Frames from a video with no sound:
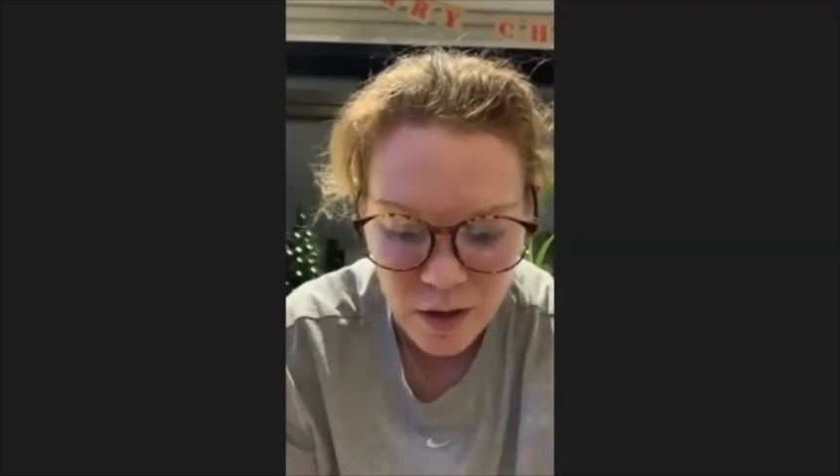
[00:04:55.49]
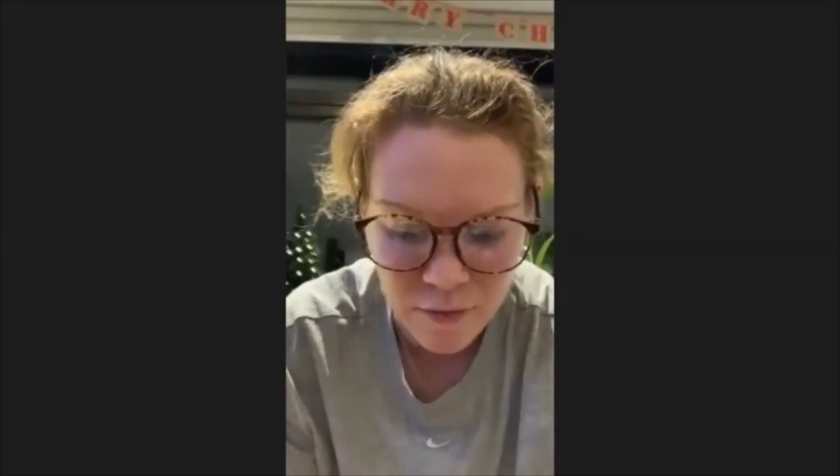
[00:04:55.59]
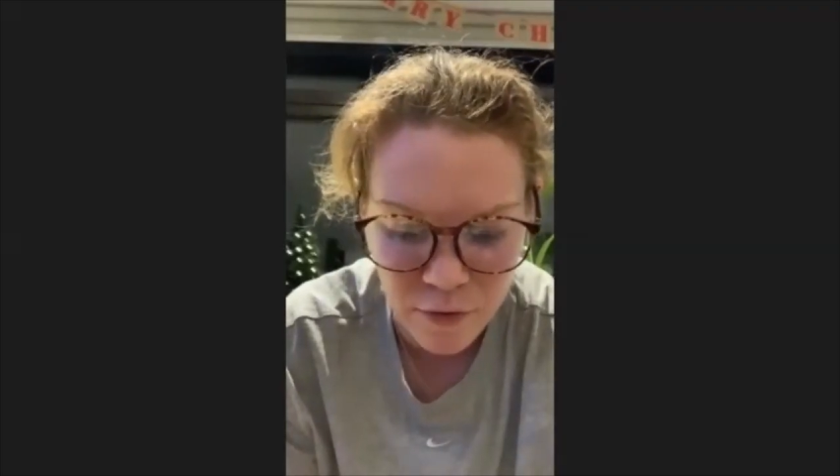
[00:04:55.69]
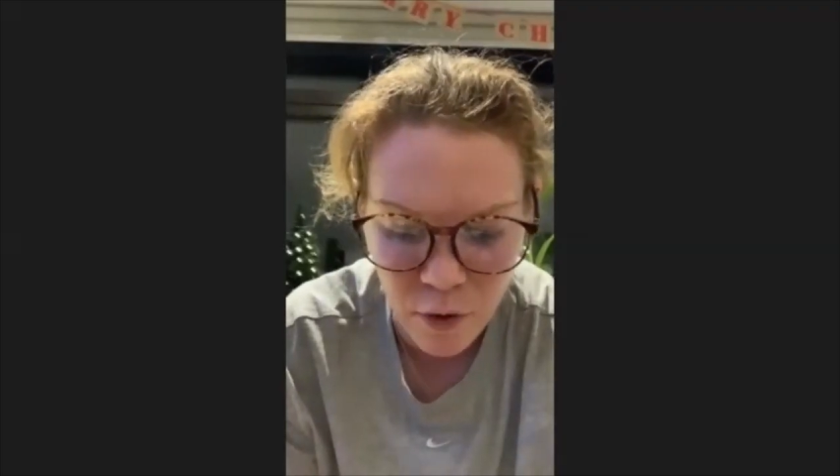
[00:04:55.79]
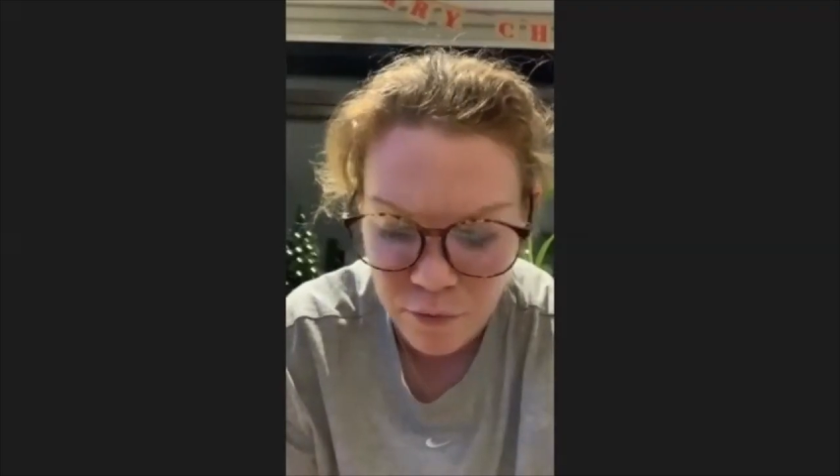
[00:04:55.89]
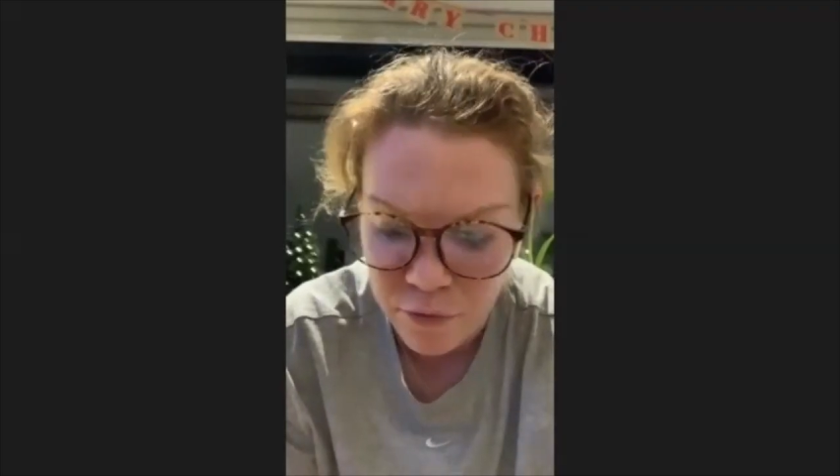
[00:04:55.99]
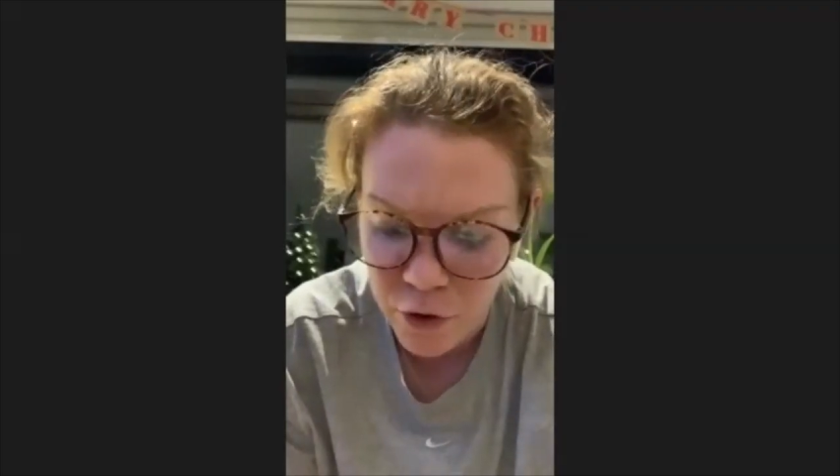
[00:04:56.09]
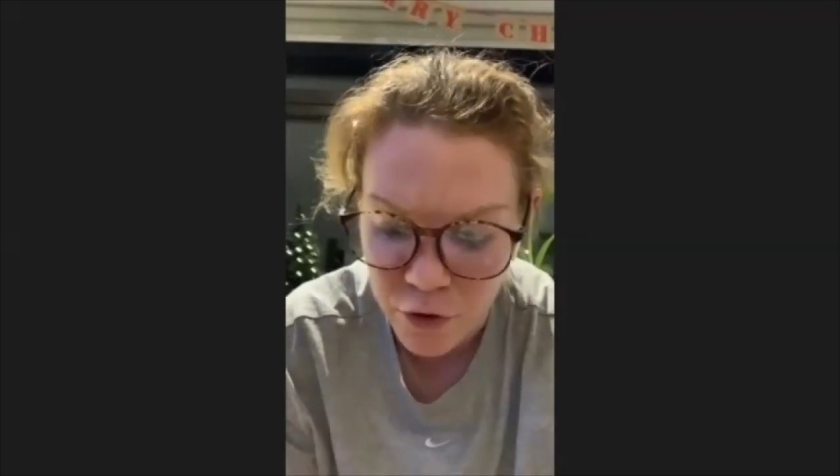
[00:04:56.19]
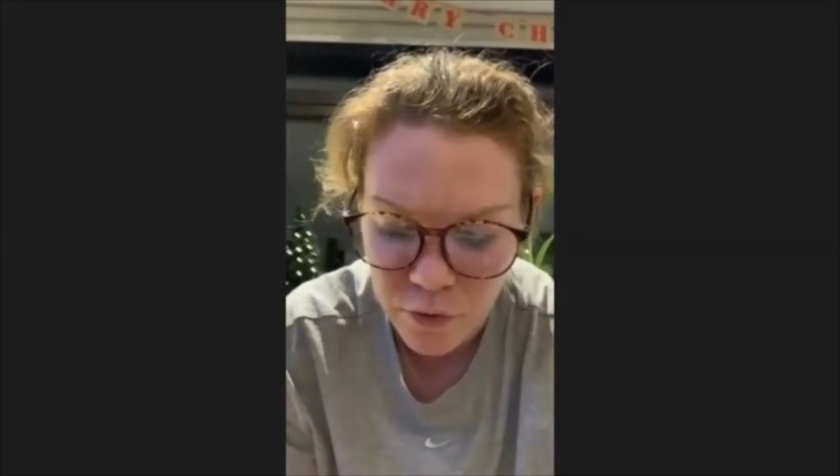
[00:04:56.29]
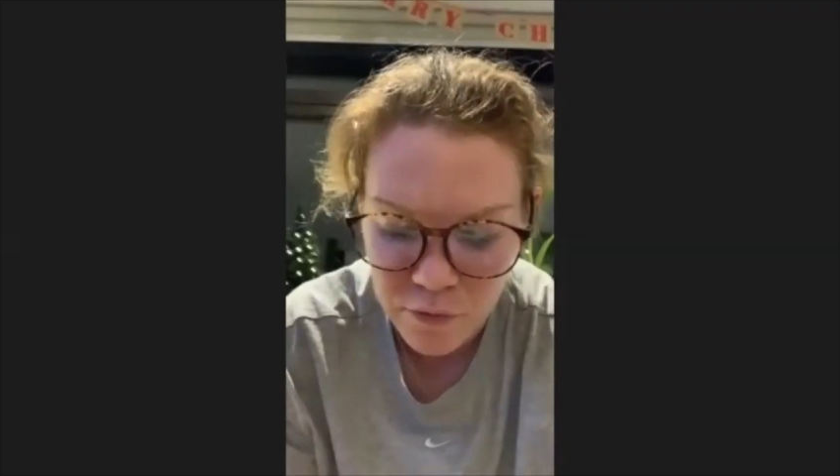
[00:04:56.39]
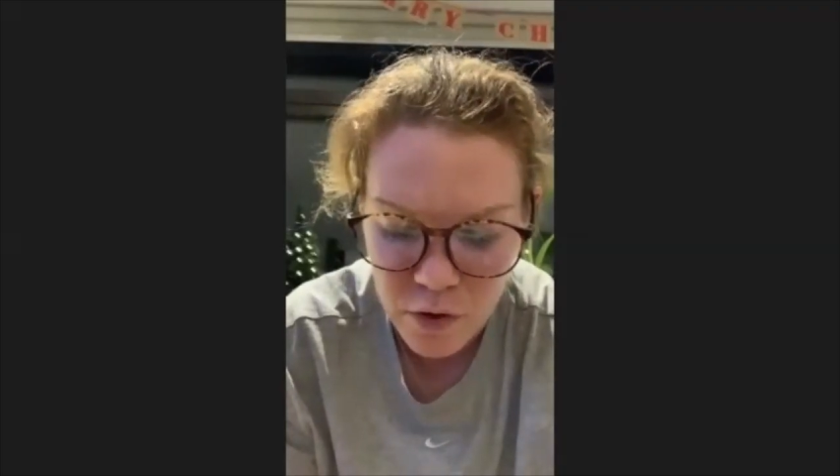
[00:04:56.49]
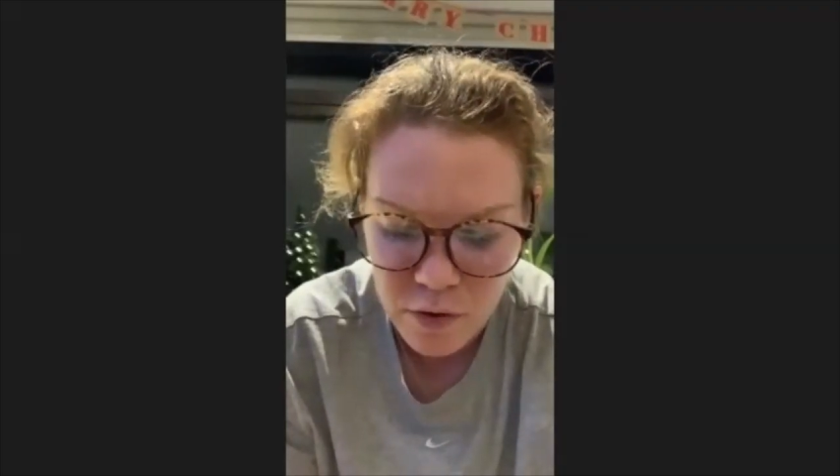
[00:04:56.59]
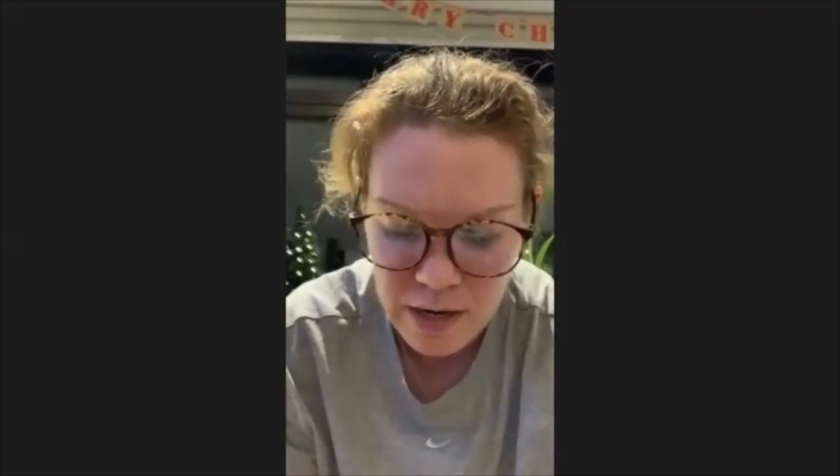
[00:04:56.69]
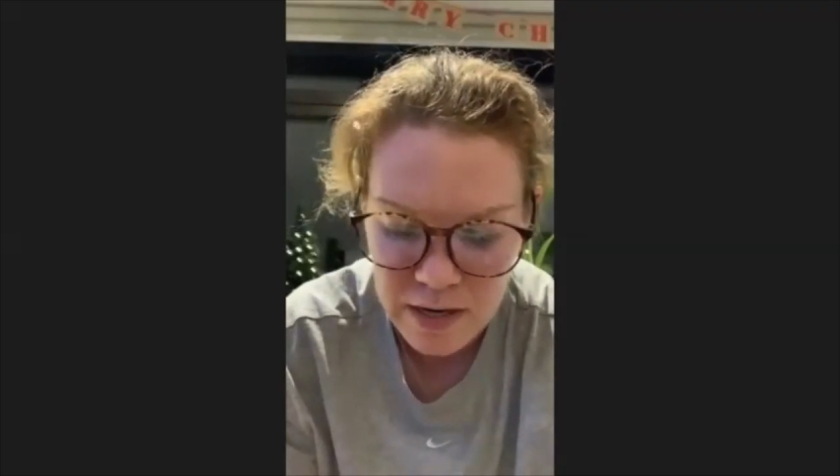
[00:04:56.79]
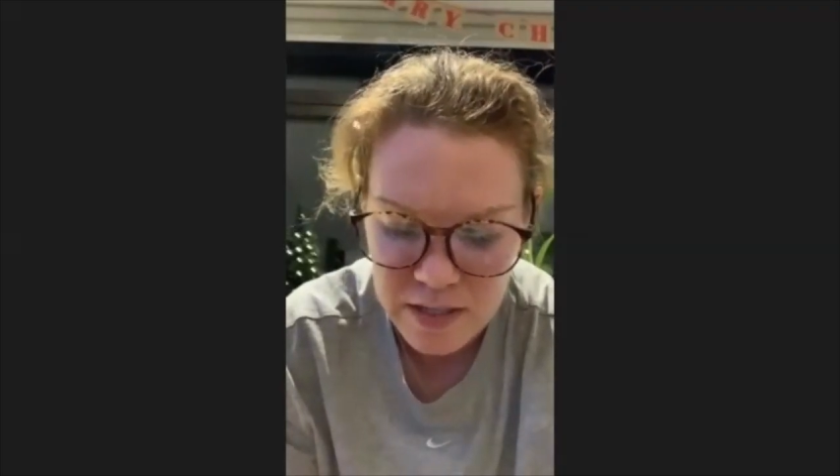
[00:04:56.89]
for for a good few
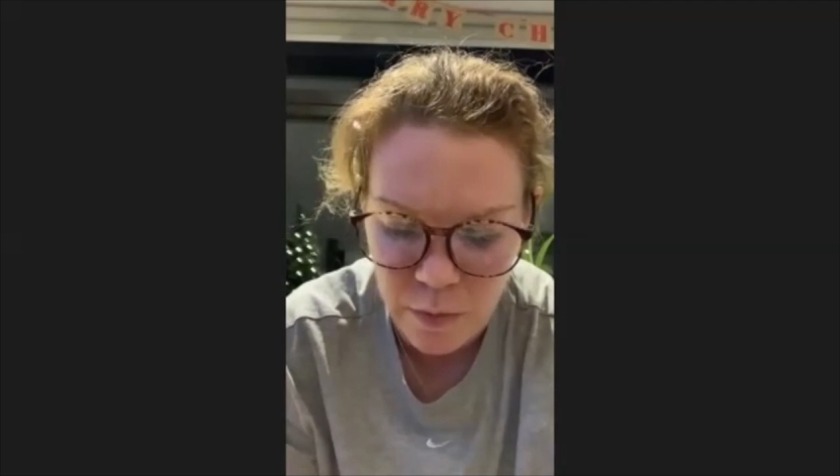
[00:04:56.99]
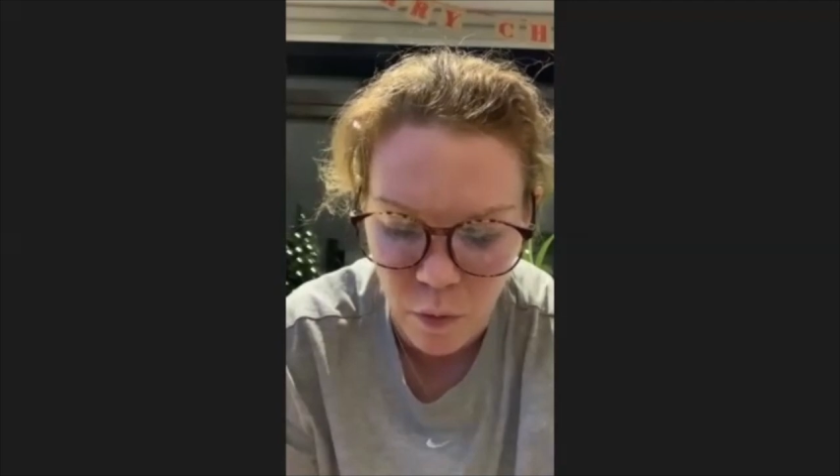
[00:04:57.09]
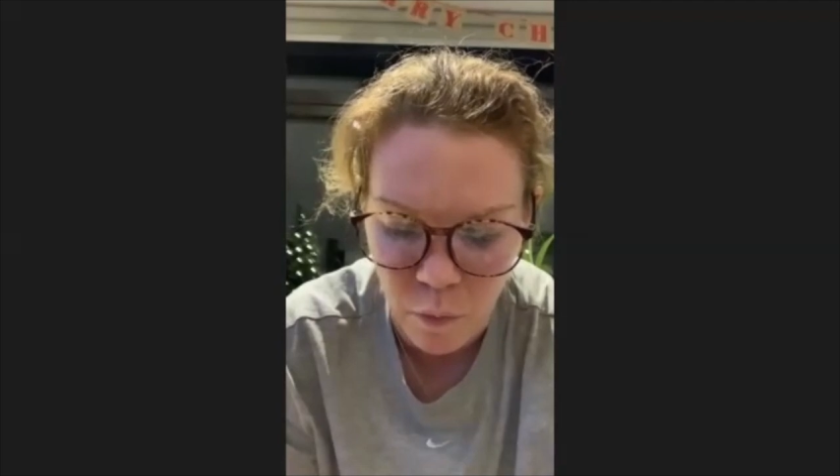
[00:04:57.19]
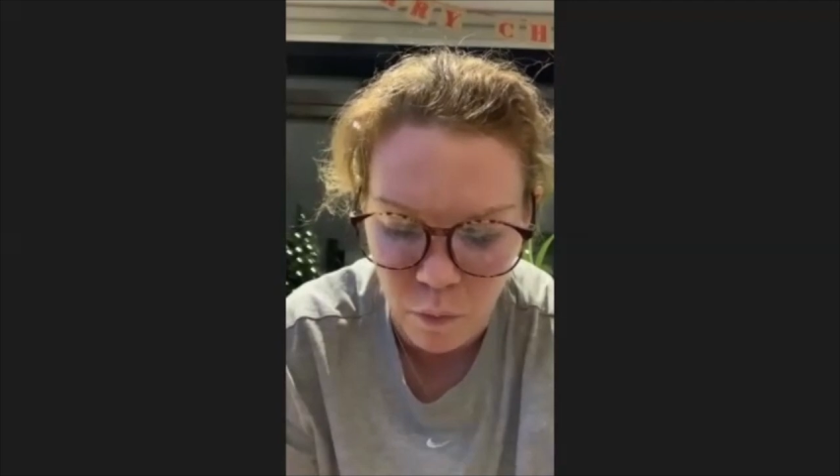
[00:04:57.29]
years they were